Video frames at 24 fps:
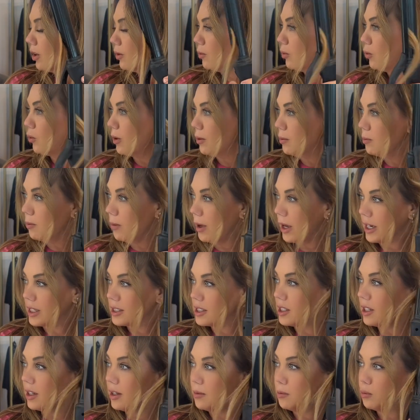what makes
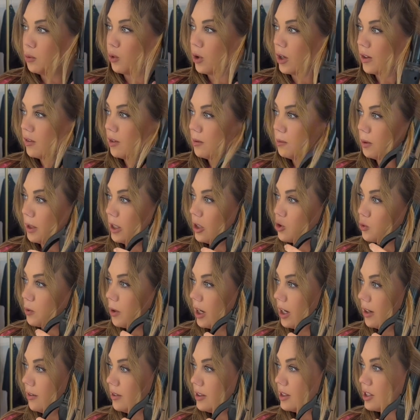it more of a beach
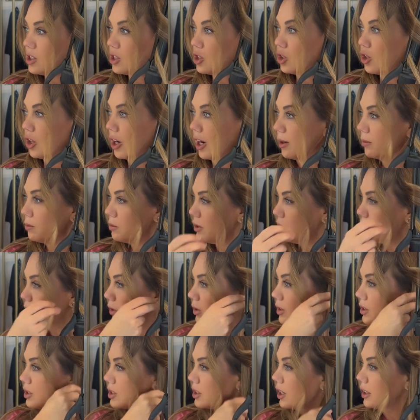wave is to grab
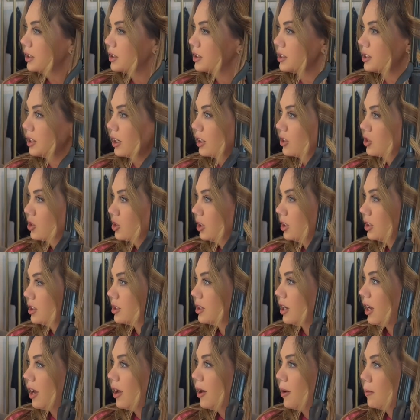different size sections,
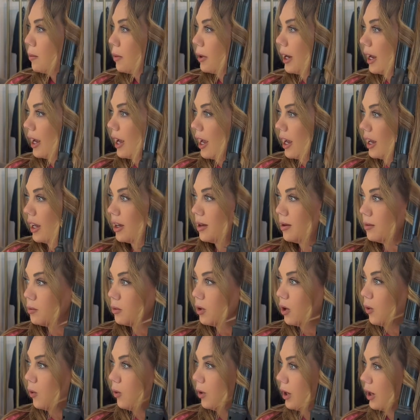but I am
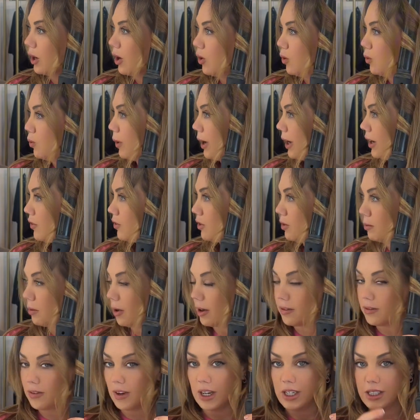going away from my
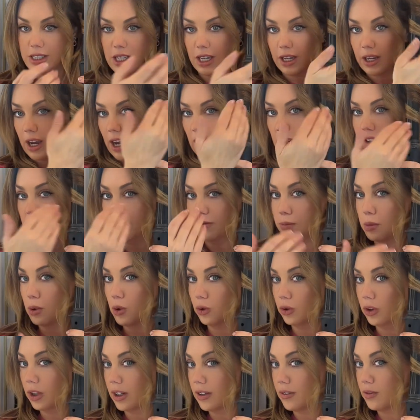face and kind of
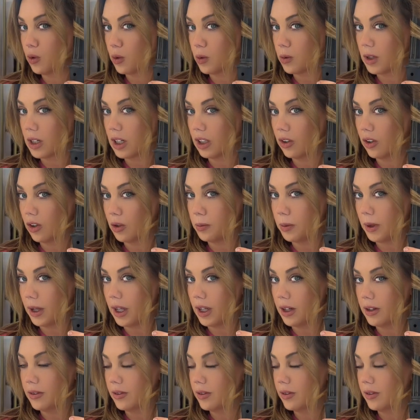pulling forward a little bit.